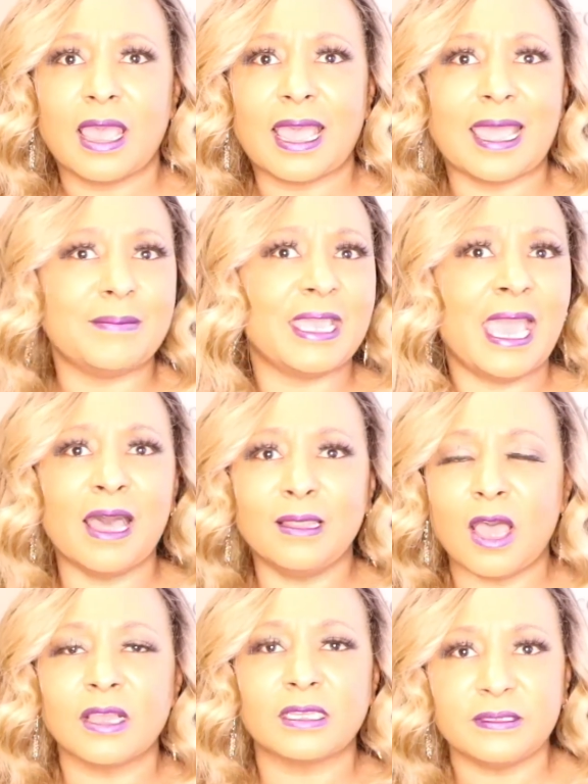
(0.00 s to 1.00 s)
I mean, how
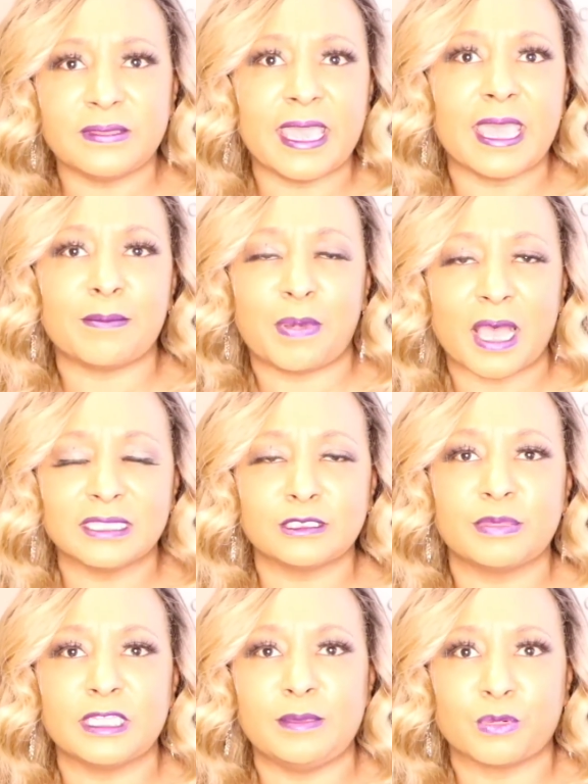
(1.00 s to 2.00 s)
long could they have
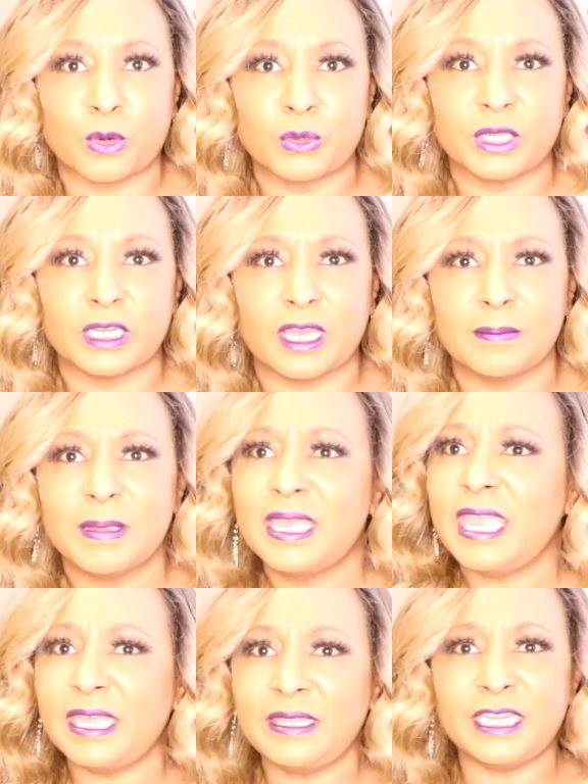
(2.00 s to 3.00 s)
possibly broken up?
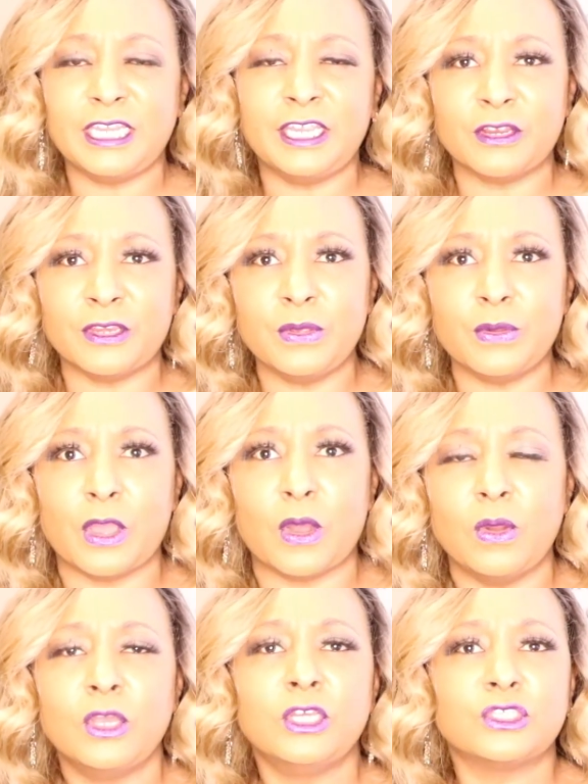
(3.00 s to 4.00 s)
And then here you
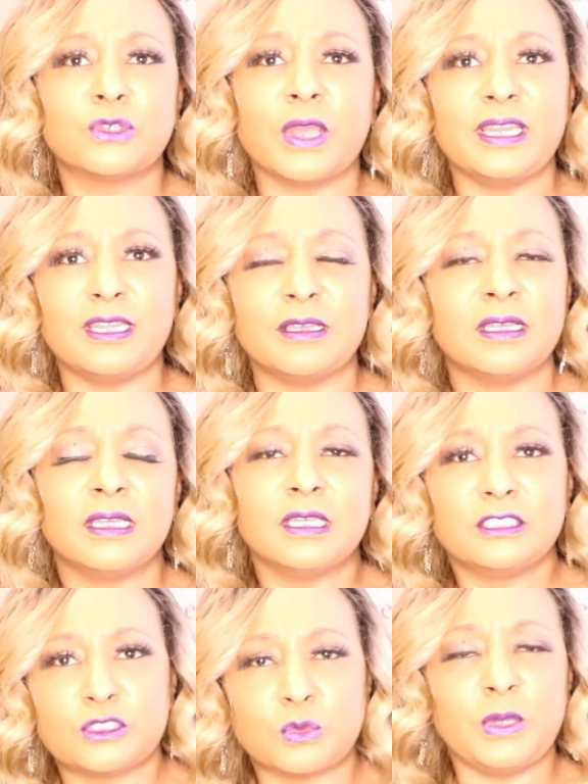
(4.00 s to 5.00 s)
go, trying to
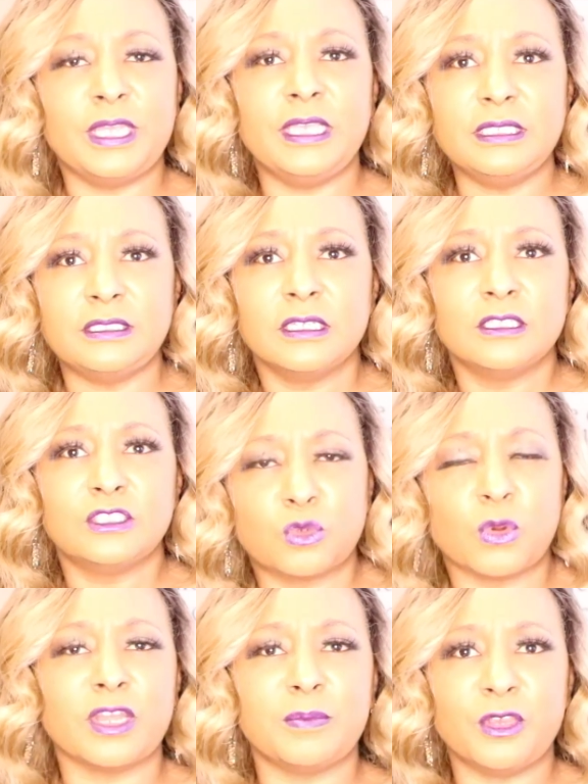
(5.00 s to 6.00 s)

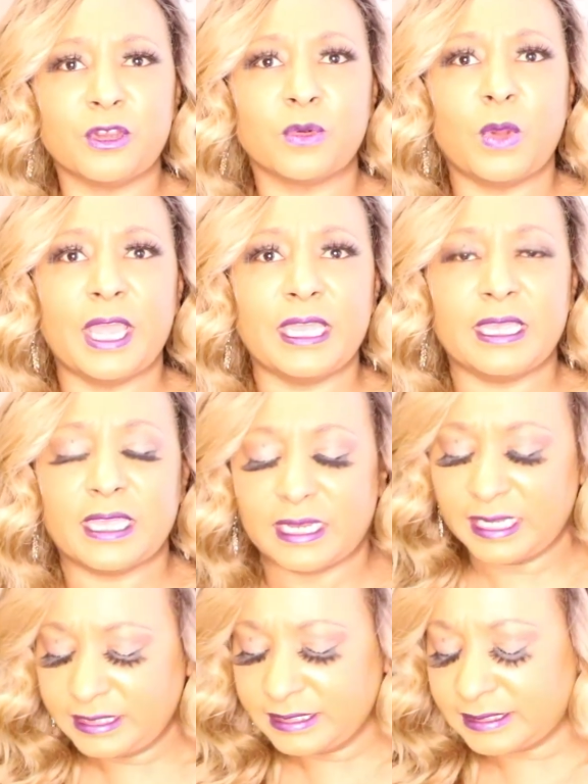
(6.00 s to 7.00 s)
squirm your way in.
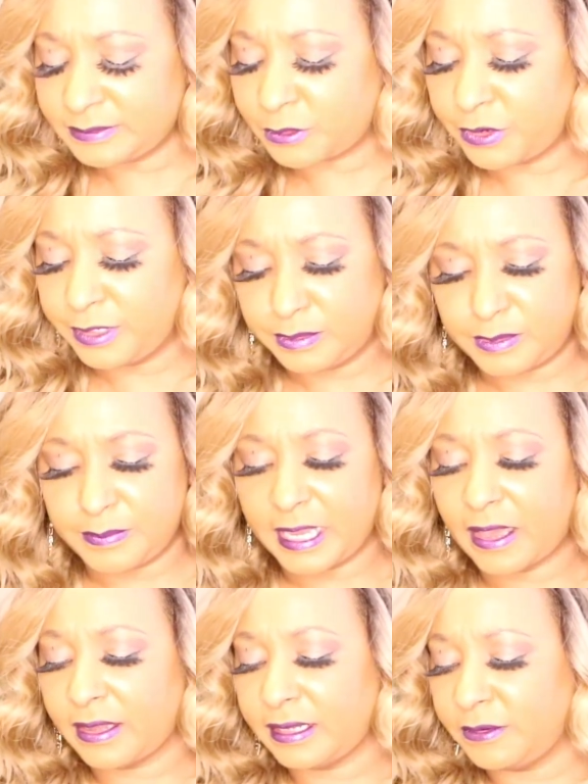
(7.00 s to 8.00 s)
It just creeps me
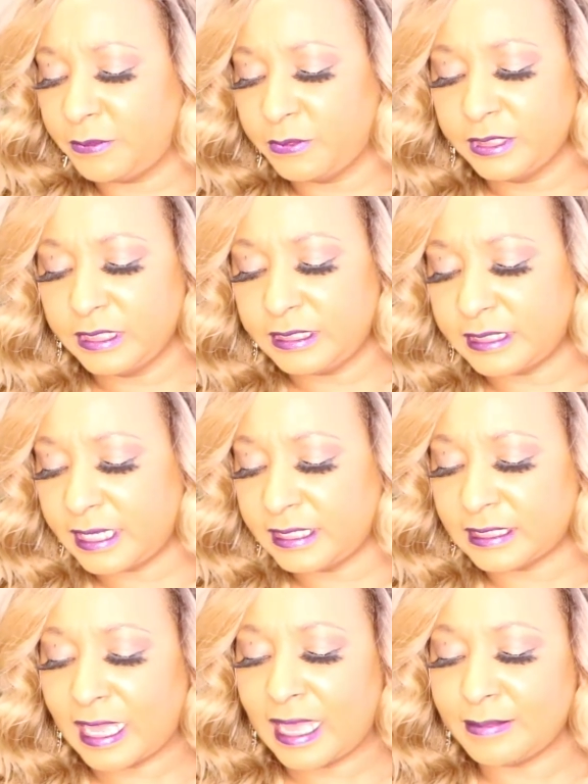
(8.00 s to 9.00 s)
out. It really
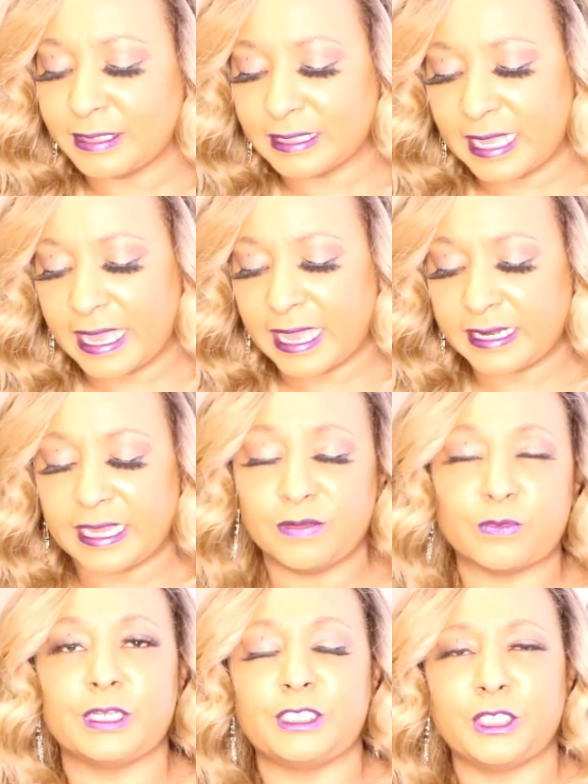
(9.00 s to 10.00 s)
does. I'm glad
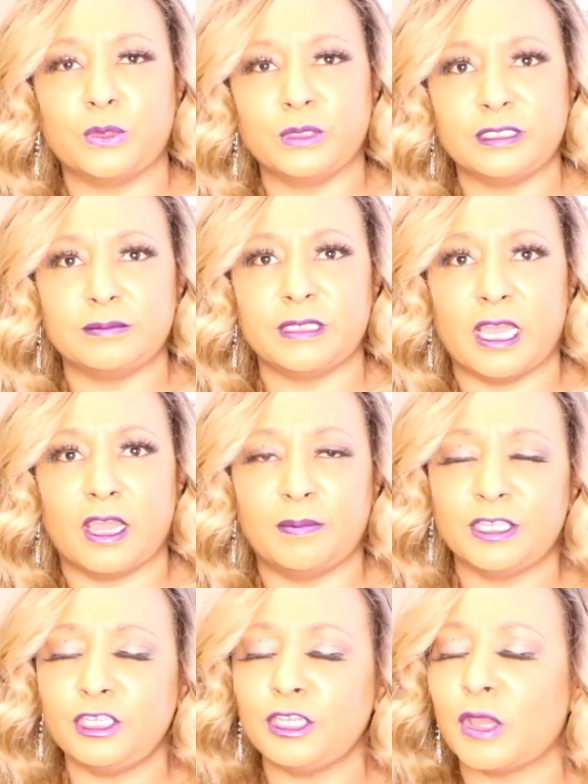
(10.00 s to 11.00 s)
Avery told him no.
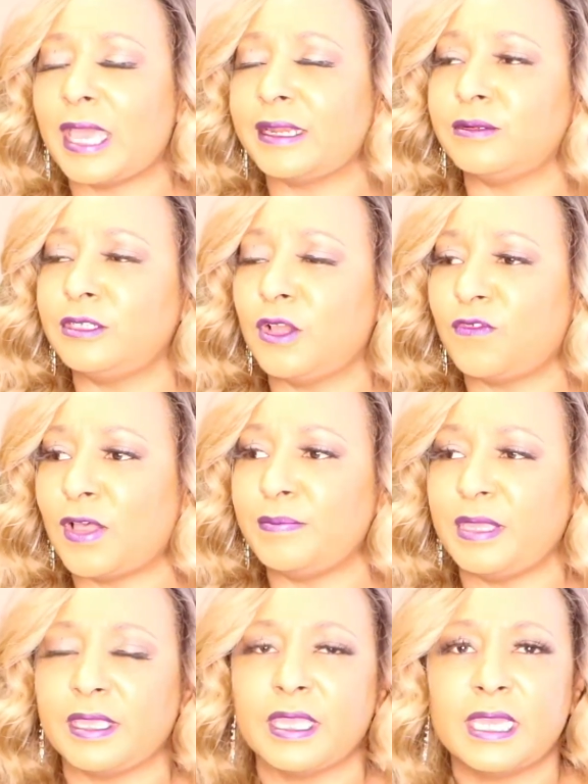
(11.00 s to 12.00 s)
But, you know, I don't know if I'm
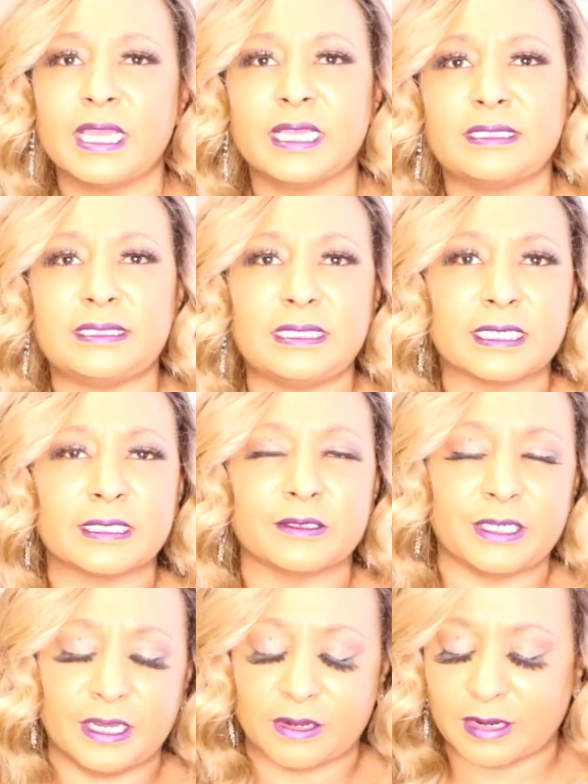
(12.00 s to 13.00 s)
being a
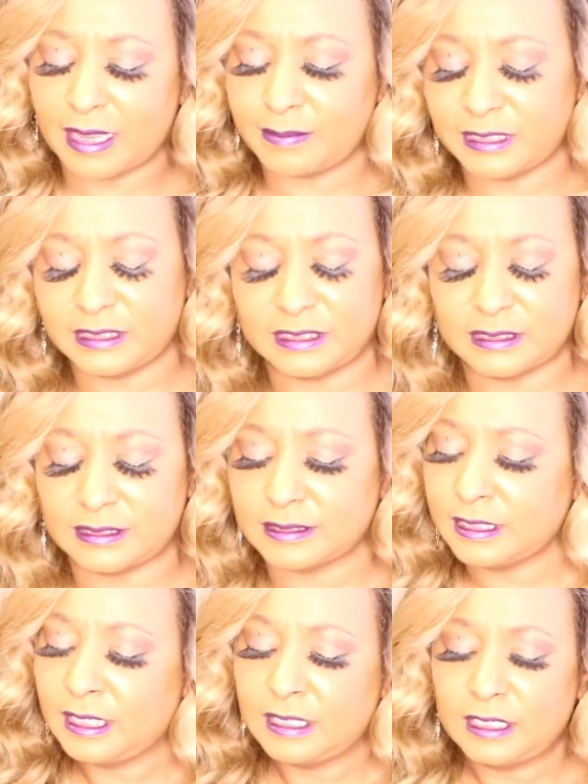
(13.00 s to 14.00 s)
stickler here. I mean, just,
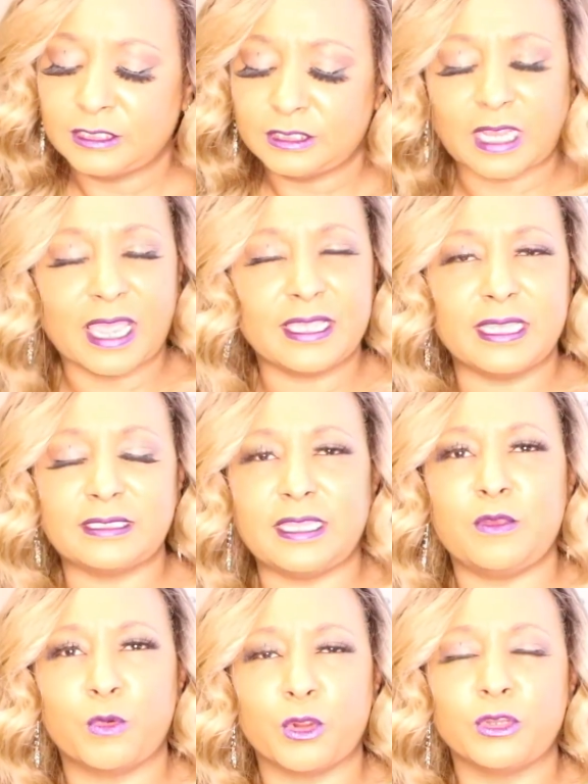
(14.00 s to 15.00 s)
I guess
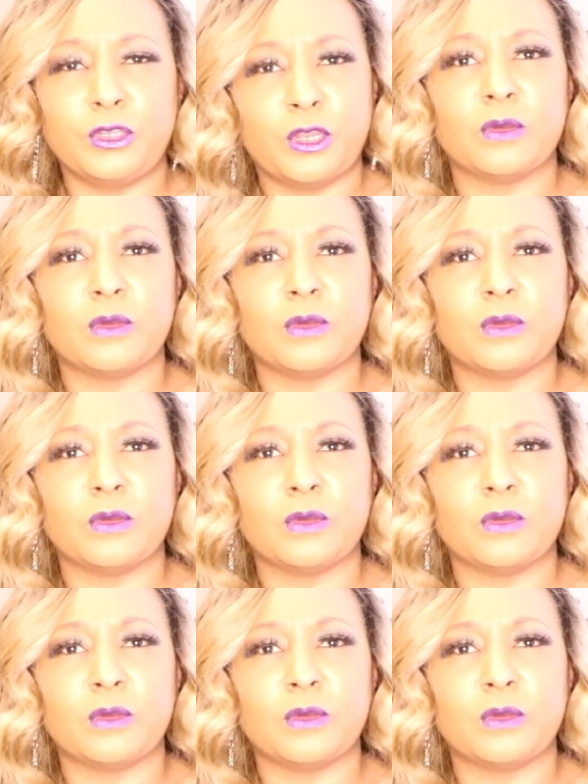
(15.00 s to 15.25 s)
they were, you